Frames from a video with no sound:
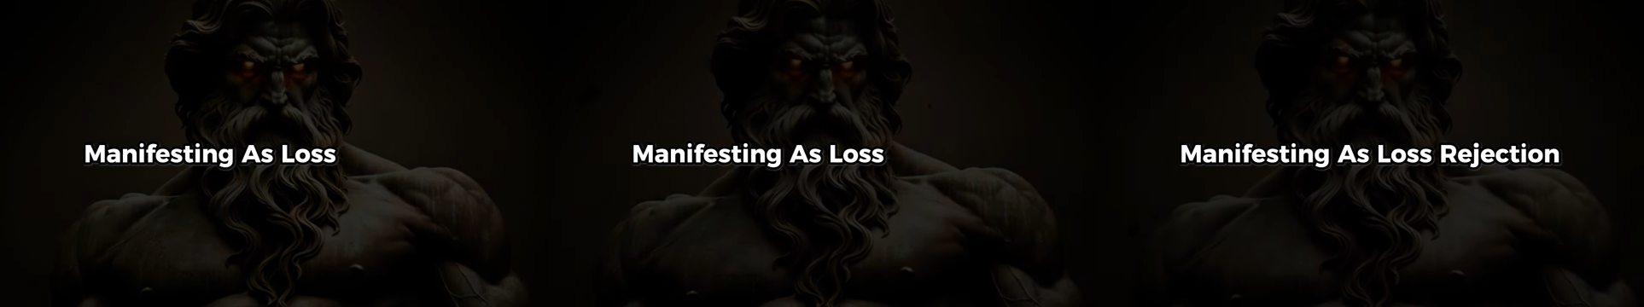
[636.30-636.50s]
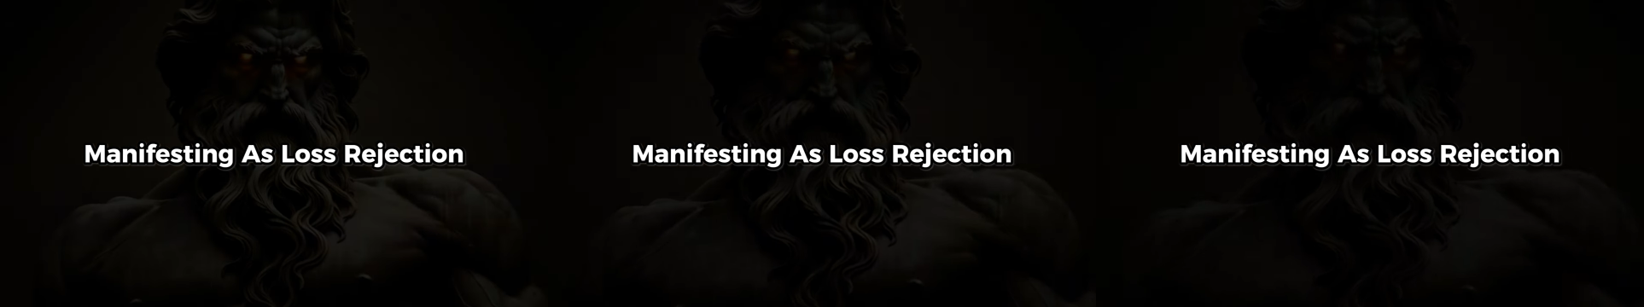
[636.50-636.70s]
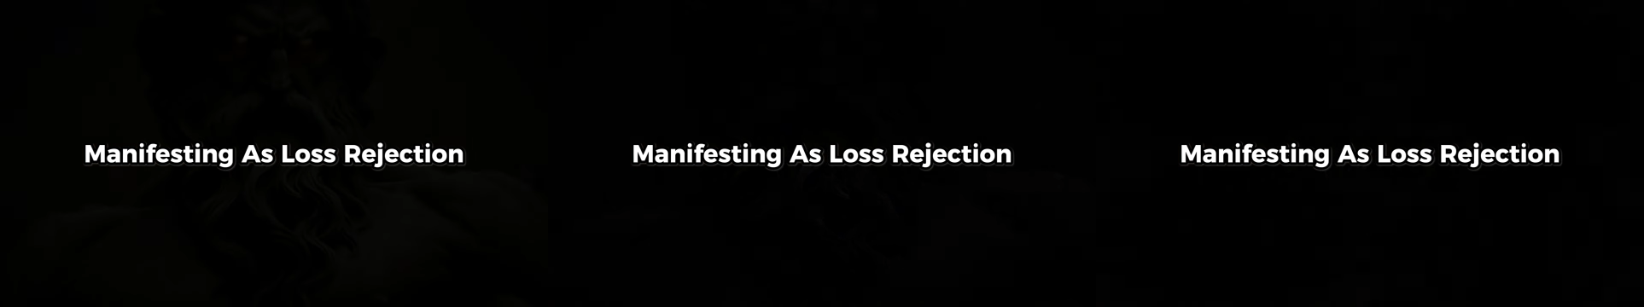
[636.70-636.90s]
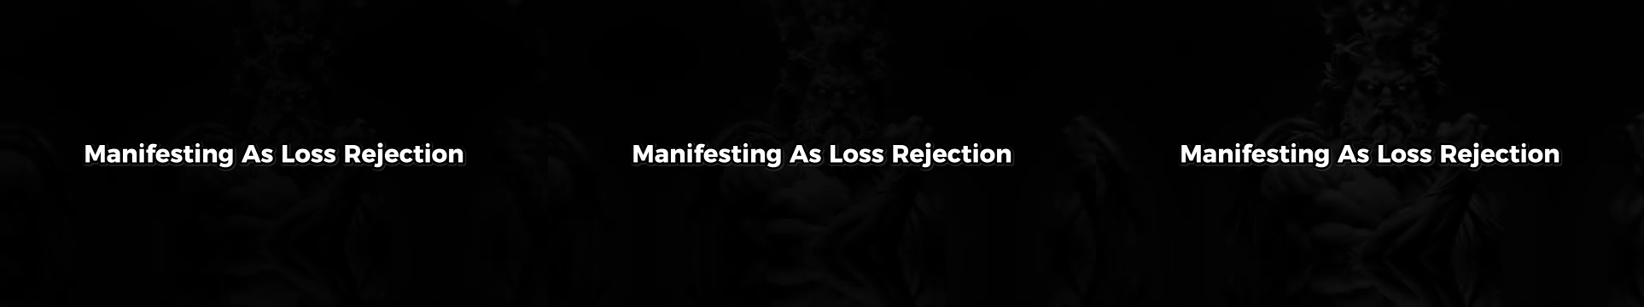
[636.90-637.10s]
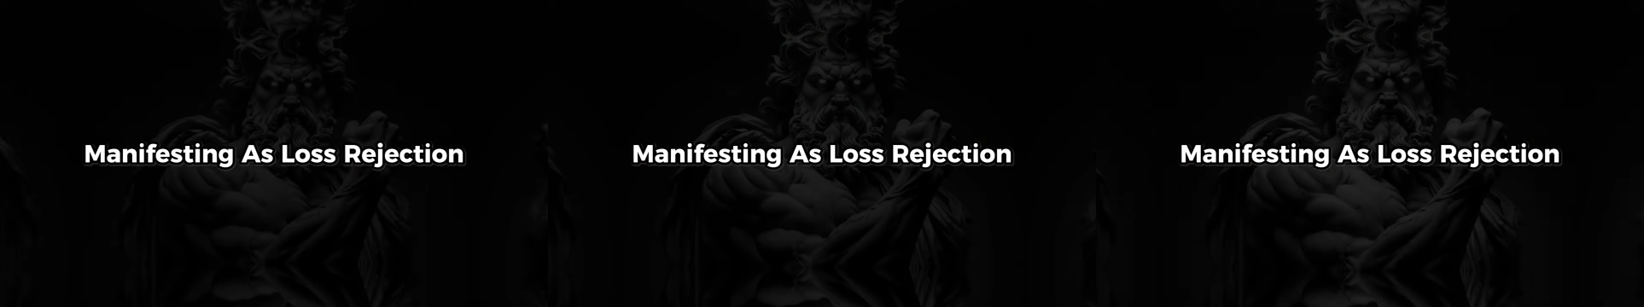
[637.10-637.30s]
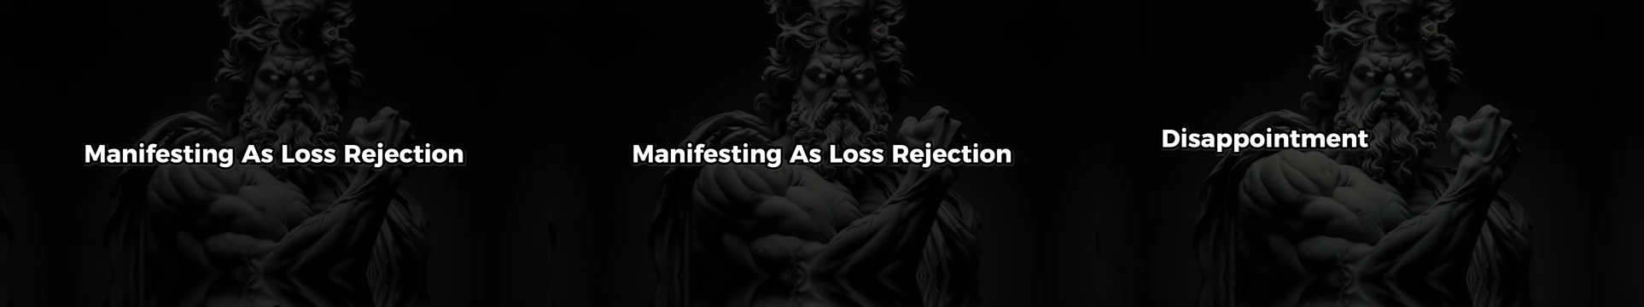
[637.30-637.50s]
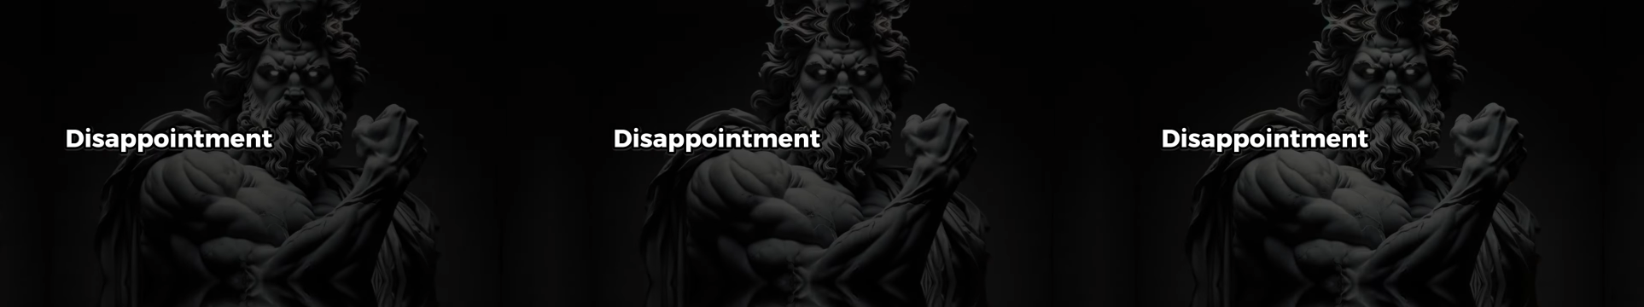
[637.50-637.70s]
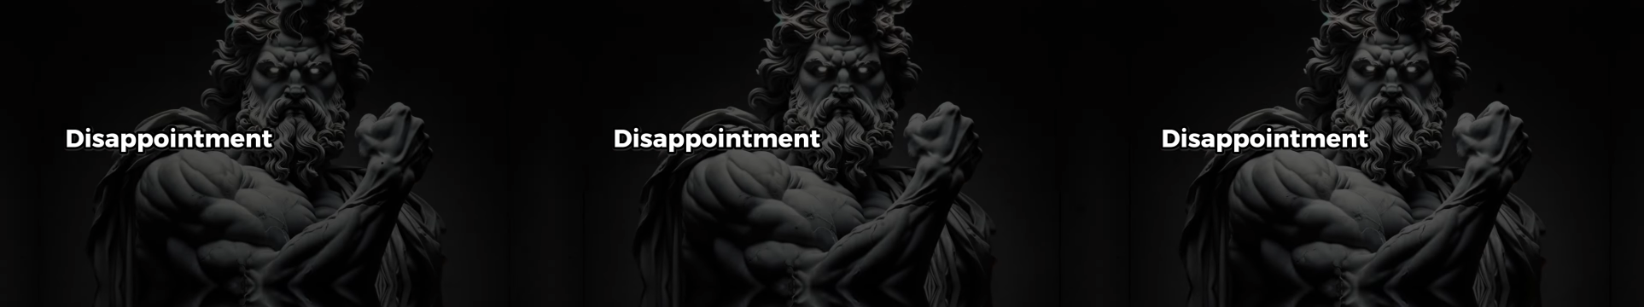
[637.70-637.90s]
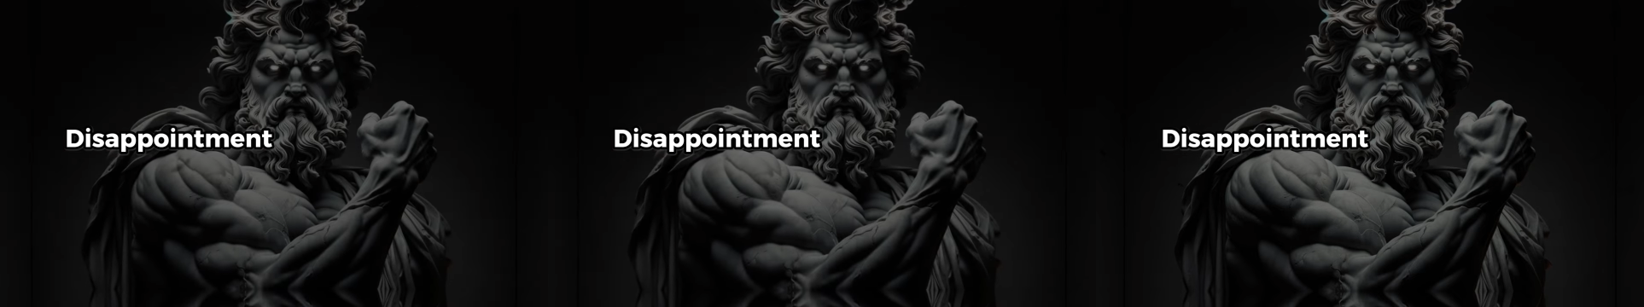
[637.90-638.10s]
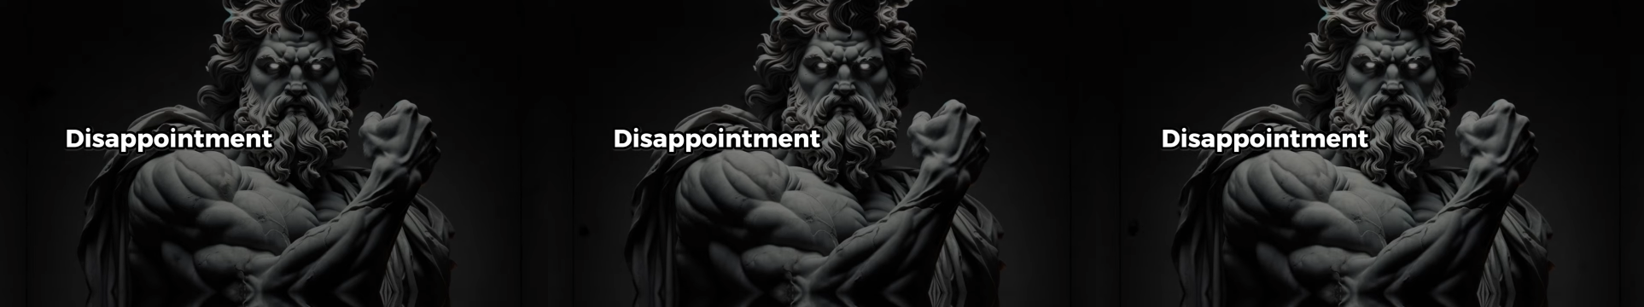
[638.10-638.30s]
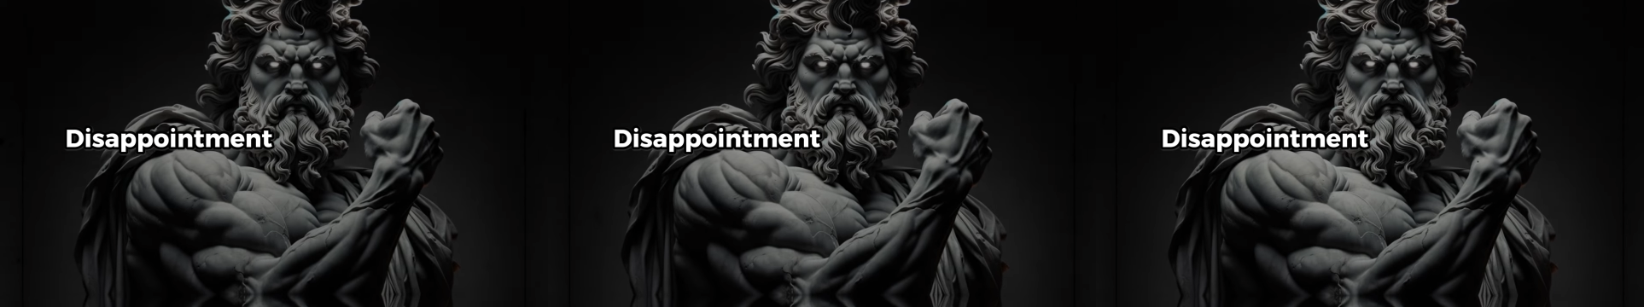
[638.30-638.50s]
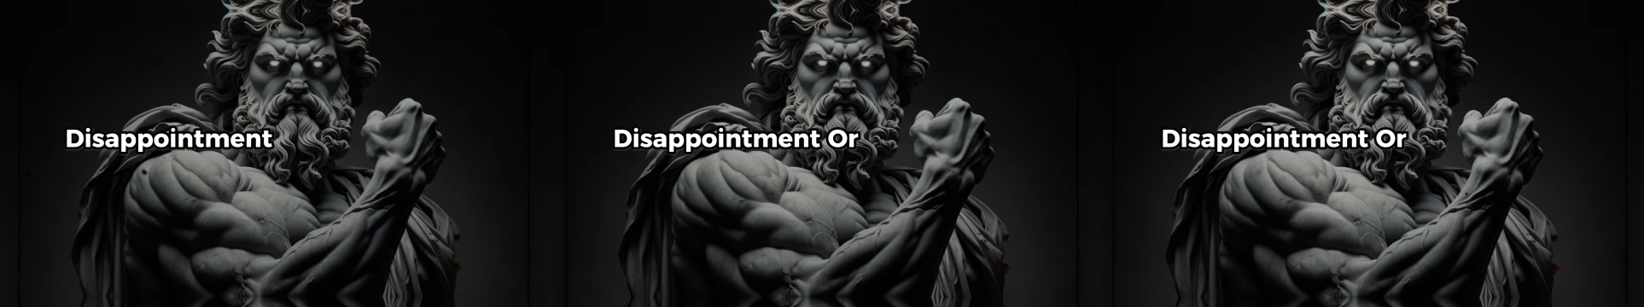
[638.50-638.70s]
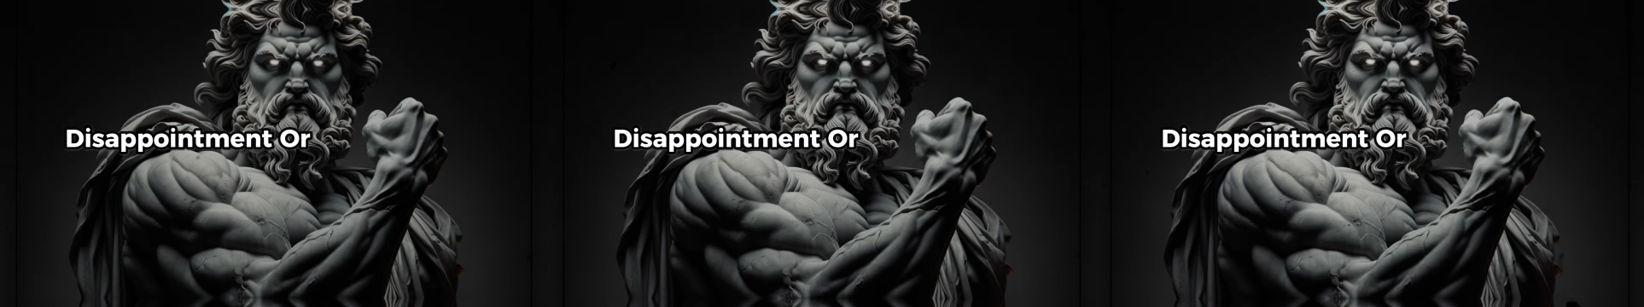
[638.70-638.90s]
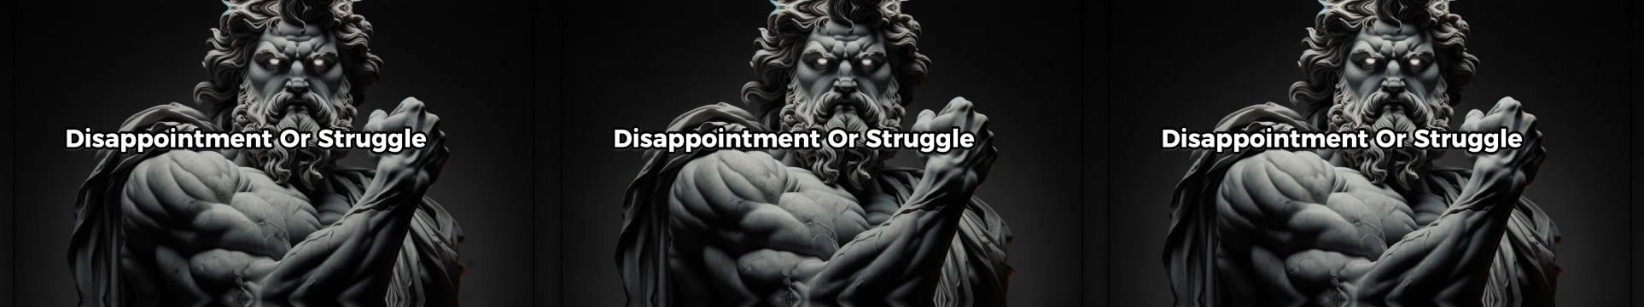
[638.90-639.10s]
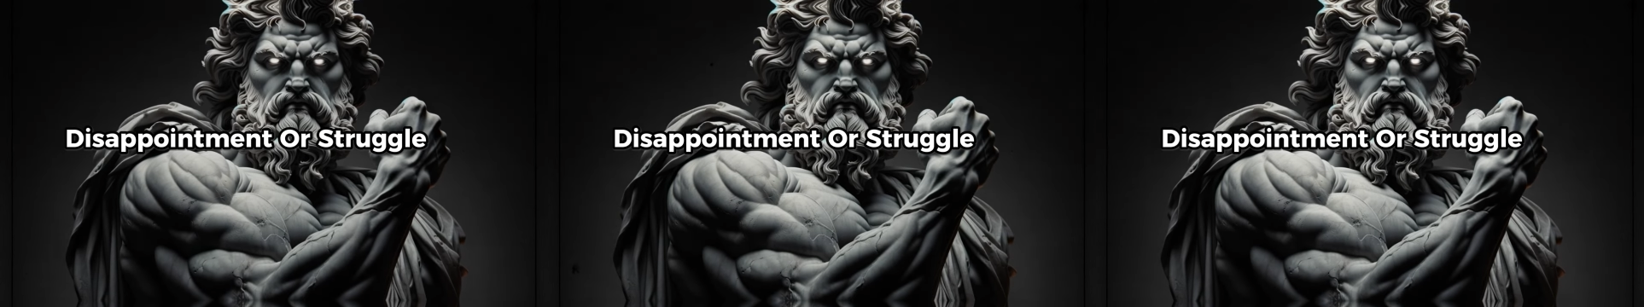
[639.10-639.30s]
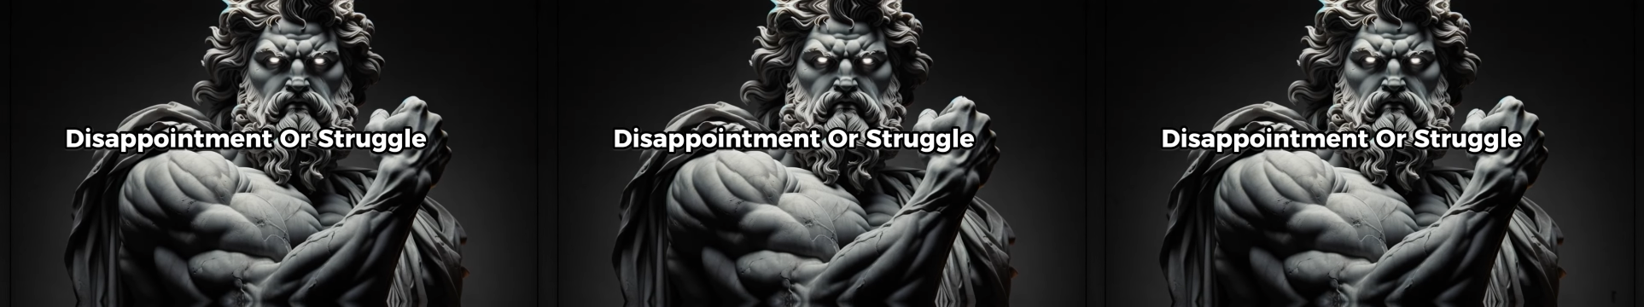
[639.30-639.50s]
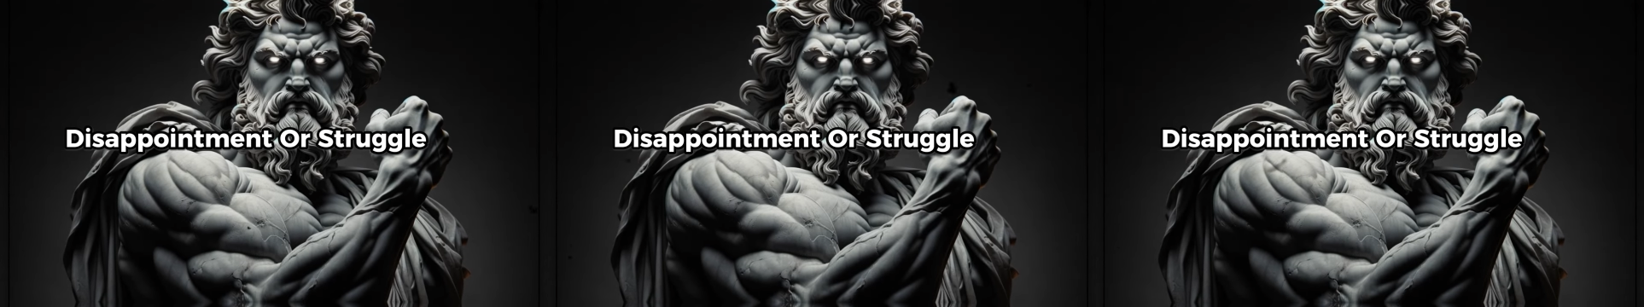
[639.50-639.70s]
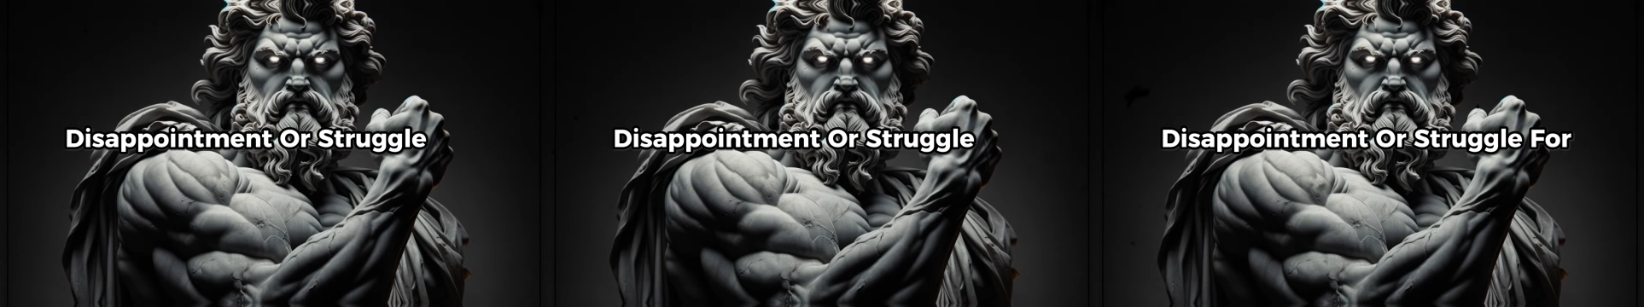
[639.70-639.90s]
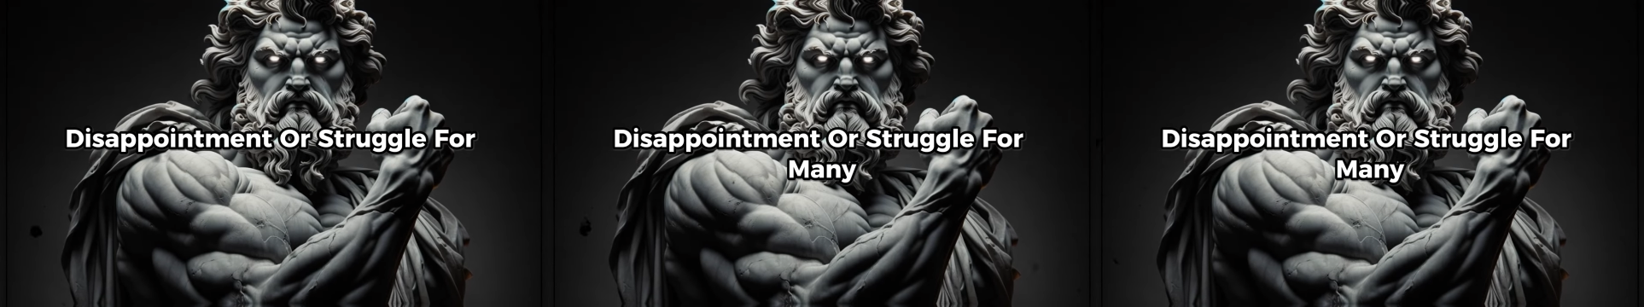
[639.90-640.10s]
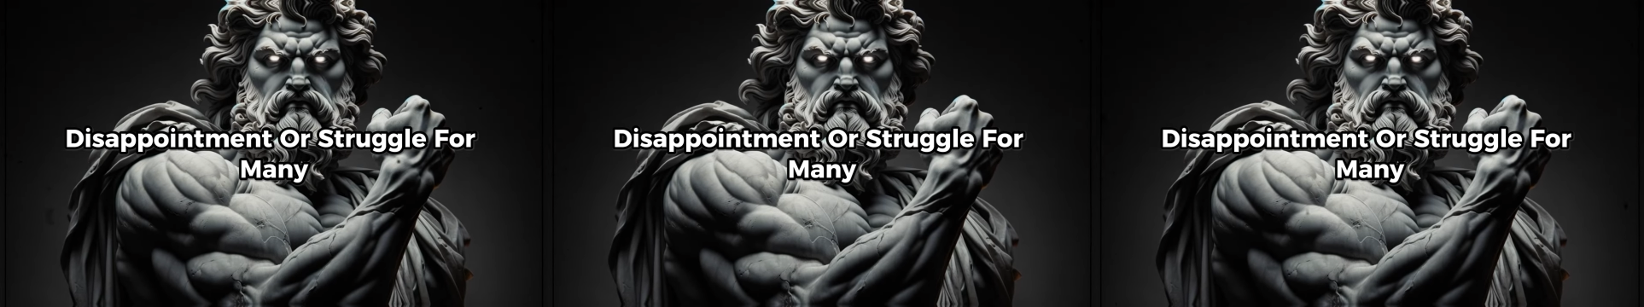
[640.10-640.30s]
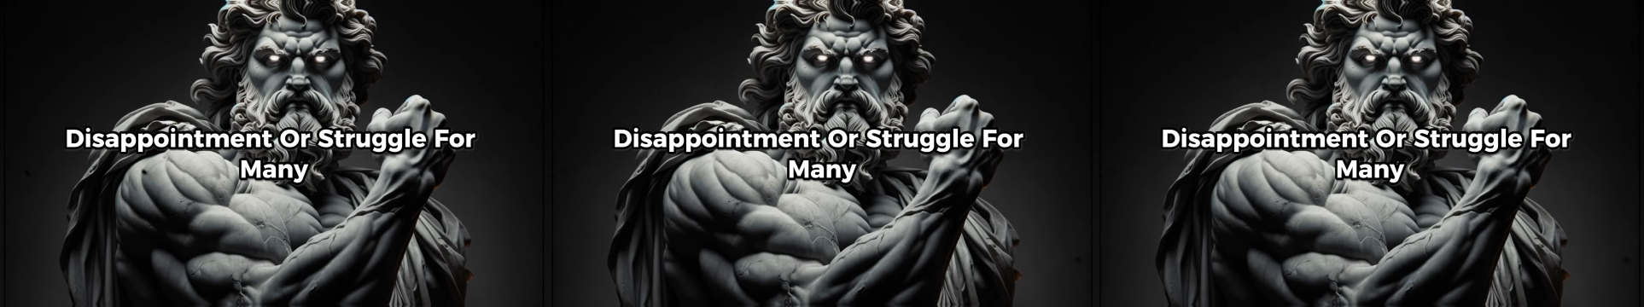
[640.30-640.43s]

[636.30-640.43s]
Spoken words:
Nobody's mouth can be seen.